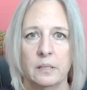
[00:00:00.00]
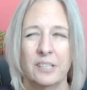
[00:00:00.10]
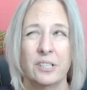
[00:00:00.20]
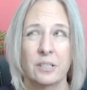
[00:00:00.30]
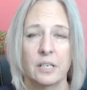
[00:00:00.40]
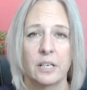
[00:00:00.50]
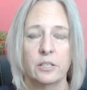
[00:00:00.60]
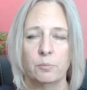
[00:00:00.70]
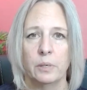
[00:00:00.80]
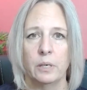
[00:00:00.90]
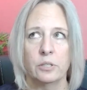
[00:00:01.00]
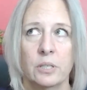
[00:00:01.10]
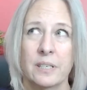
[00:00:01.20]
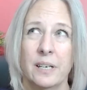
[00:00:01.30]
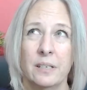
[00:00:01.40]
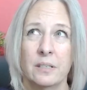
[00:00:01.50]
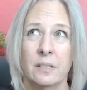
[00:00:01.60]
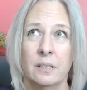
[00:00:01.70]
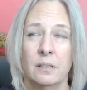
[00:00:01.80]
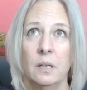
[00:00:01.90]
just a touch of brioche, because
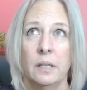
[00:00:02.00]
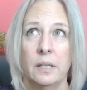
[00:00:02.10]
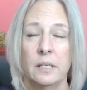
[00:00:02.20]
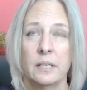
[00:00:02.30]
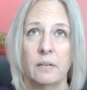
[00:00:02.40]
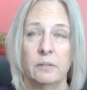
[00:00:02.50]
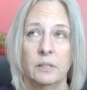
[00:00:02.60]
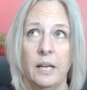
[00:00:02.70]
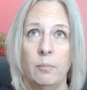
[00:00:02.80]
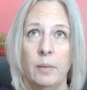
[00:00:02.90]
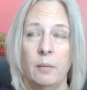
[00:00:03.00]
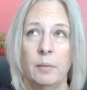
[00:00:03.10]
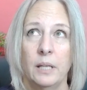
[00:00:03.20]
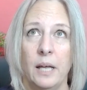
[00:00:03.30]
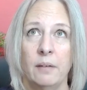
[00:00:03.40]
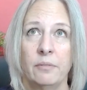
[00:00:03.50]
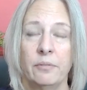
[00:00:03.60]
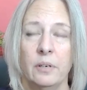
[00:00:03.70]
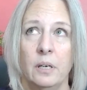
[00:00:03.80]
that does have a little MLF.